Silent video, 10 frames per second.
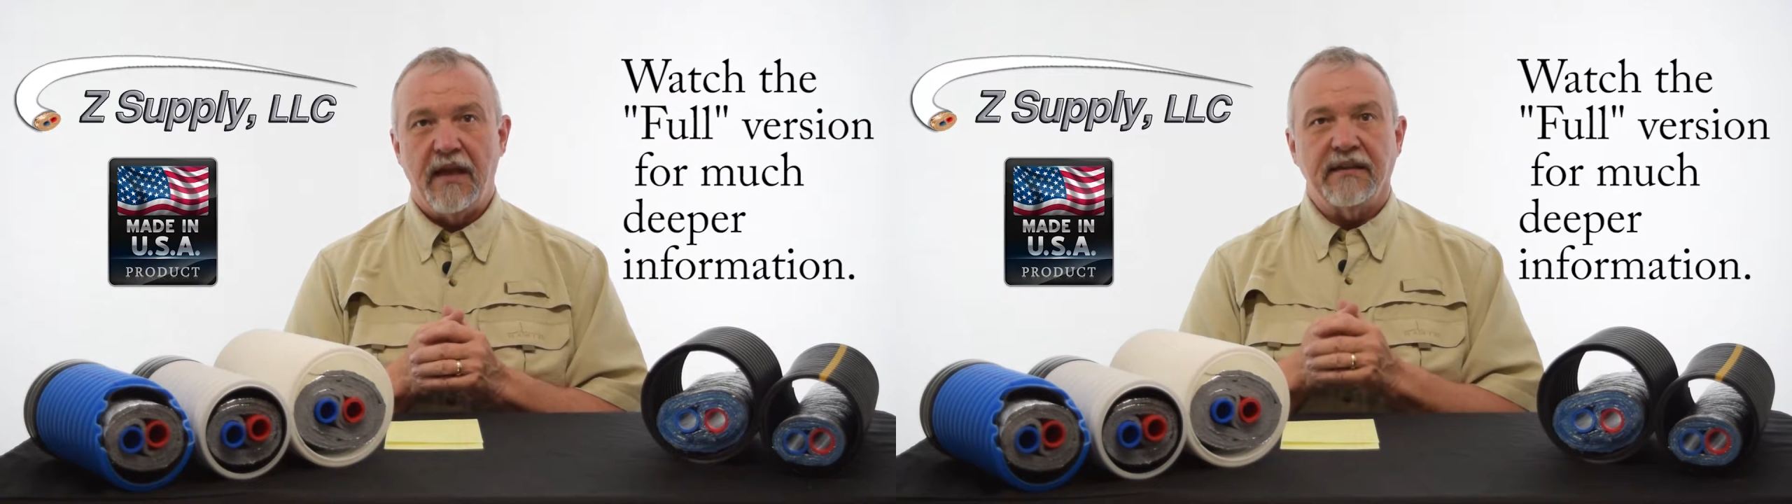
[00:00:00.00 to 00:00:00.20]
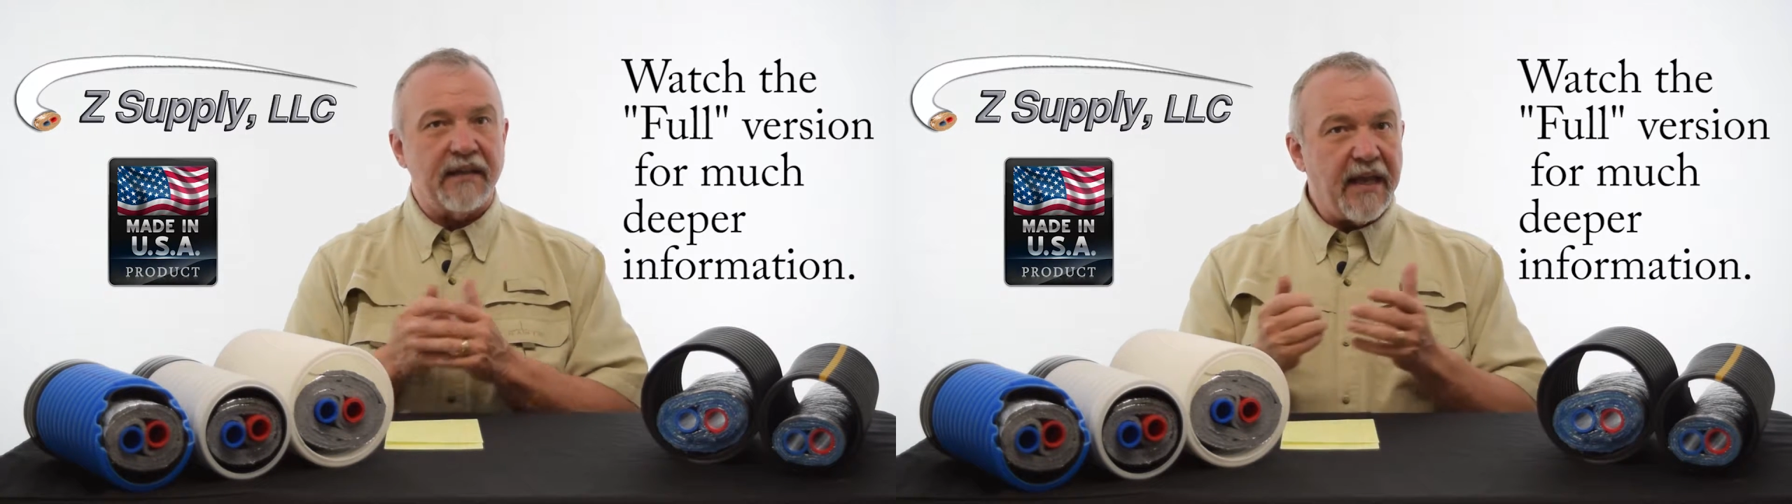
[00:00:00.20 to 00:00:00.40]

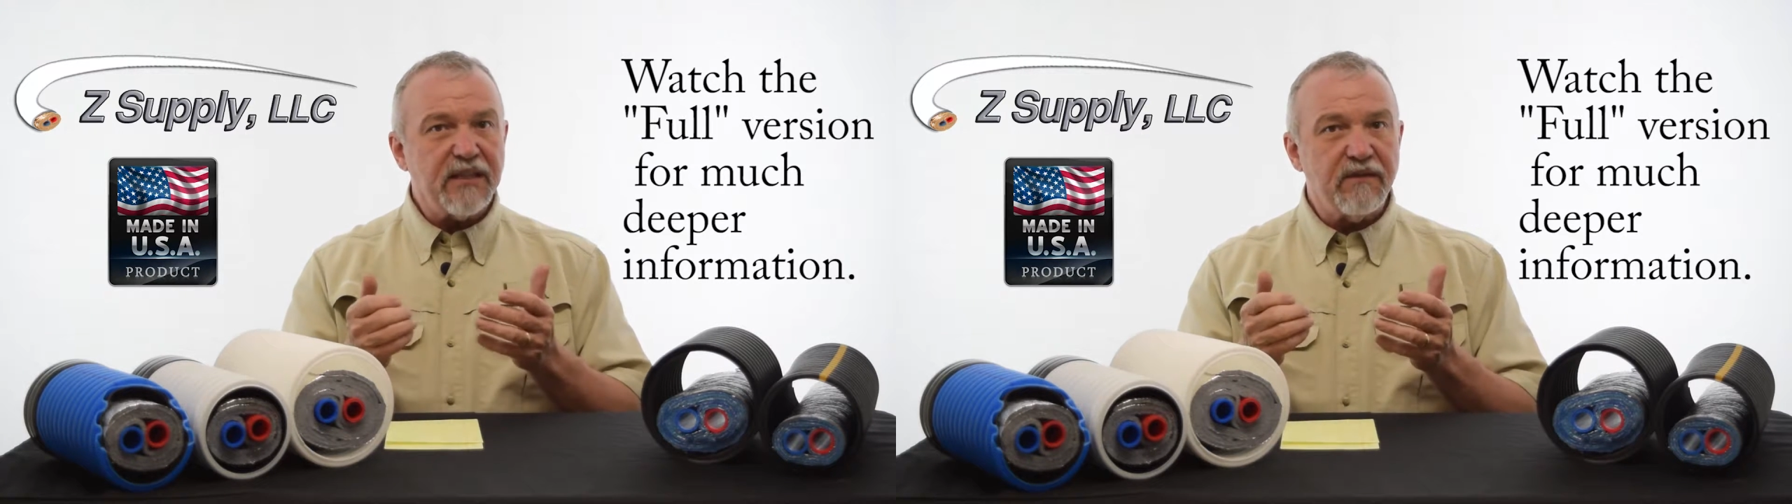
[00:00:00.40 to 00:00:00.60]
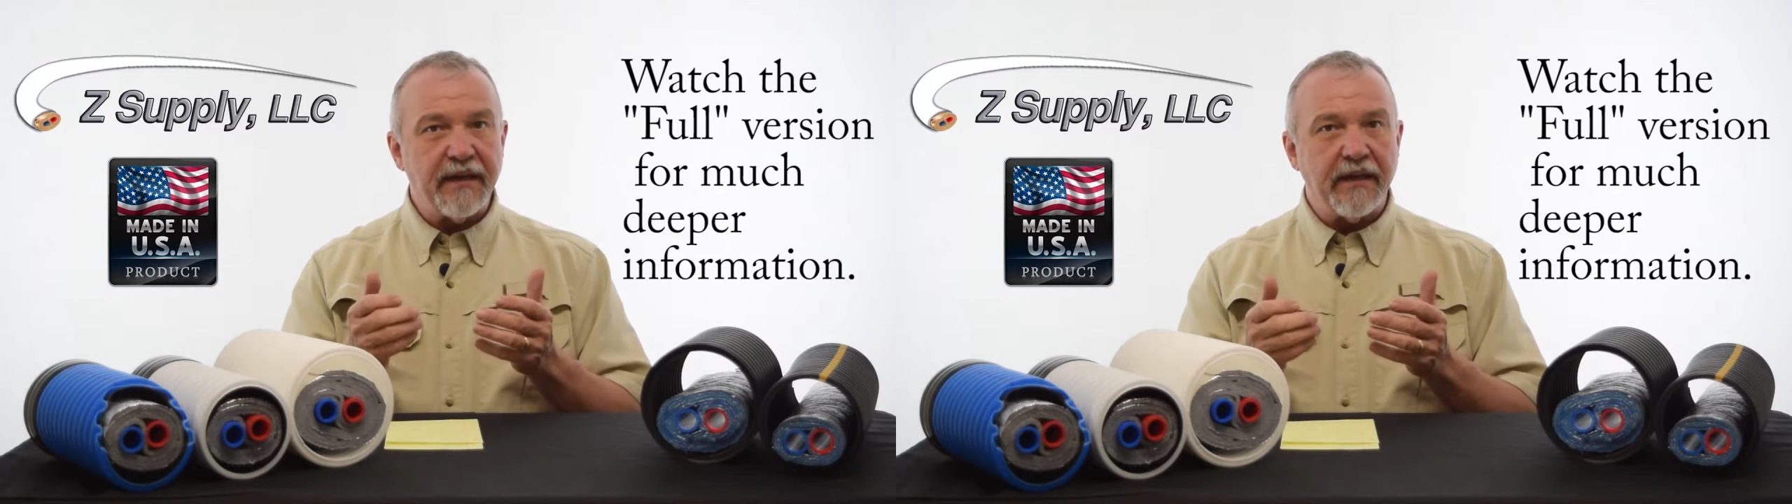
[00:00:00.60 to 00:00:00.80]

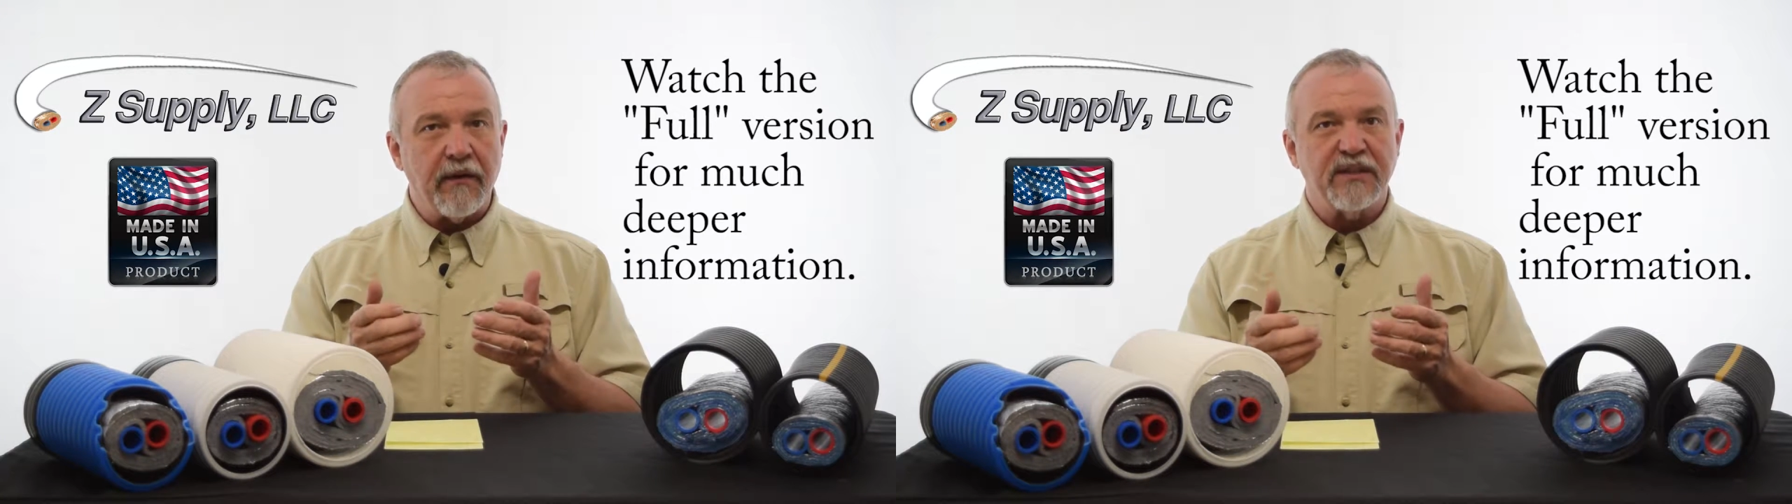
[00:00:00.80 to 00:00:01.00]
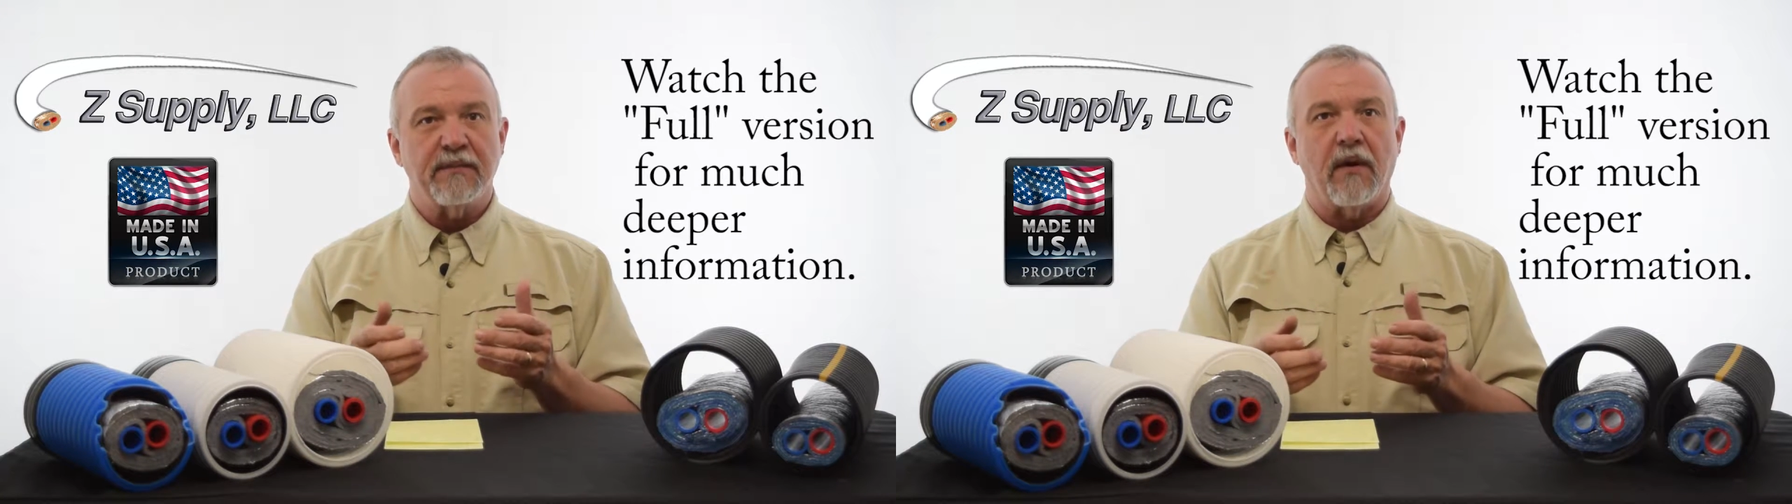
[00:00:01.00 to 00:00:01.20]
Today's video
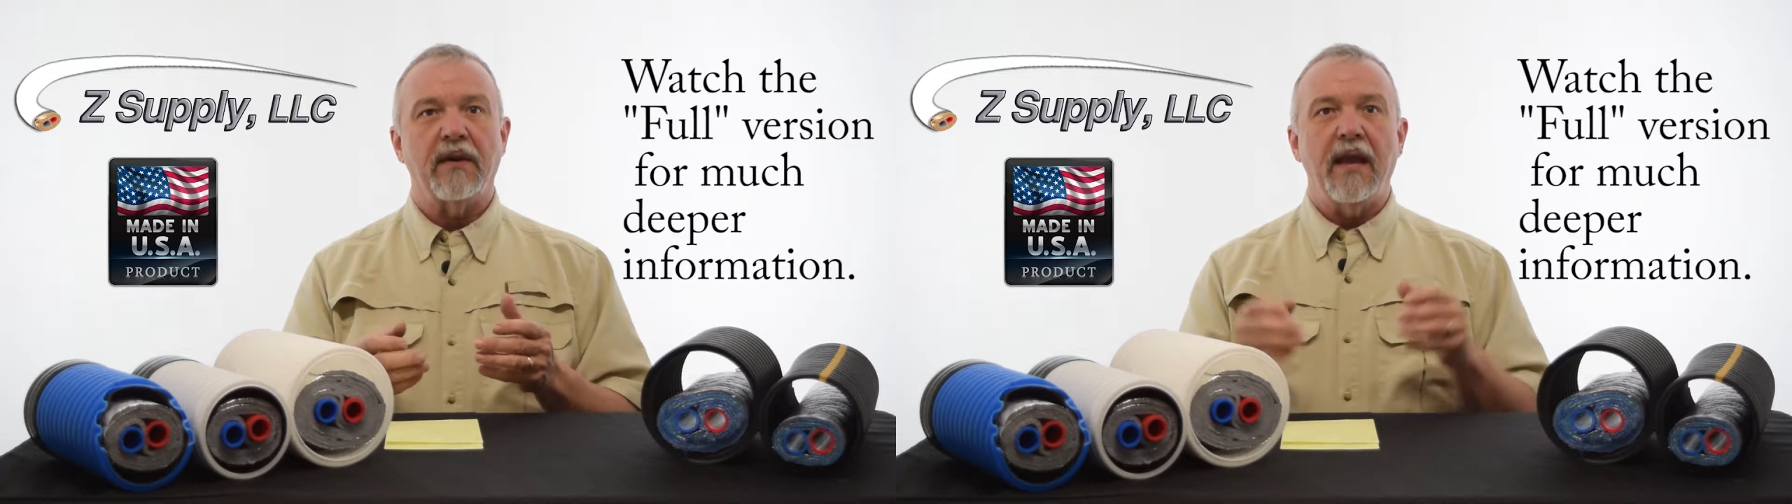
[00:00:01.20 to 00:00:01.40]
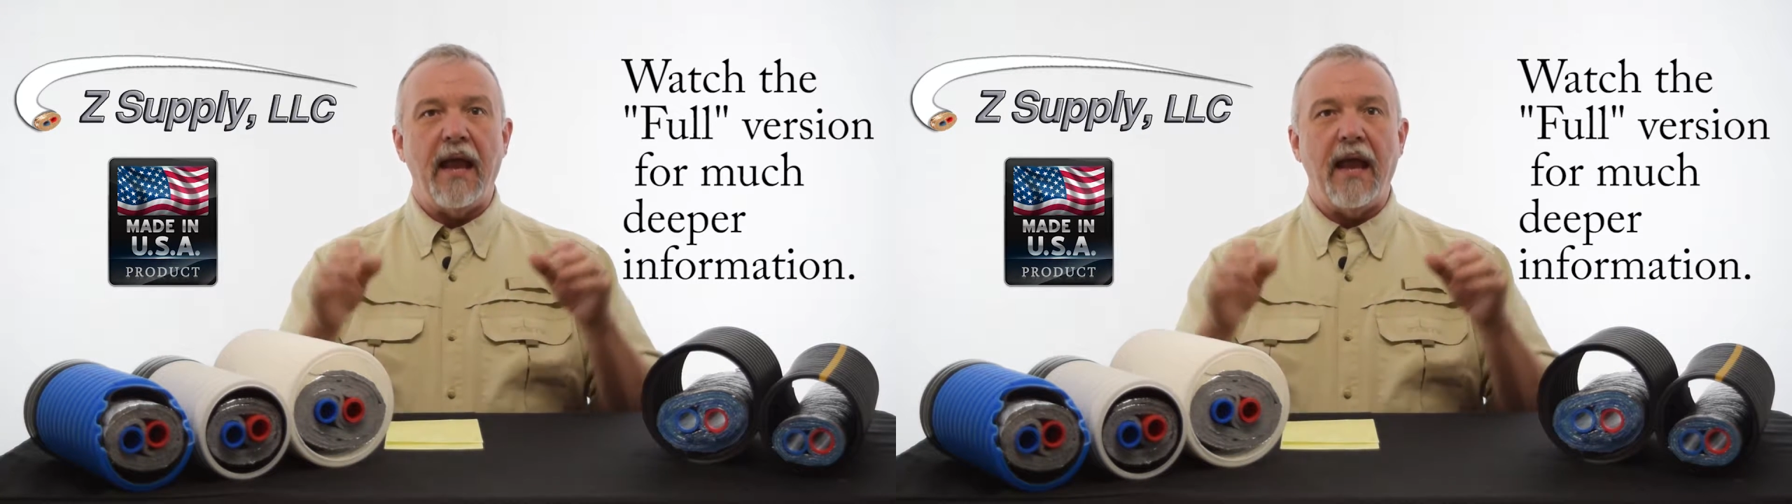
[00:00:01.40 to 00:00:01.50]
is about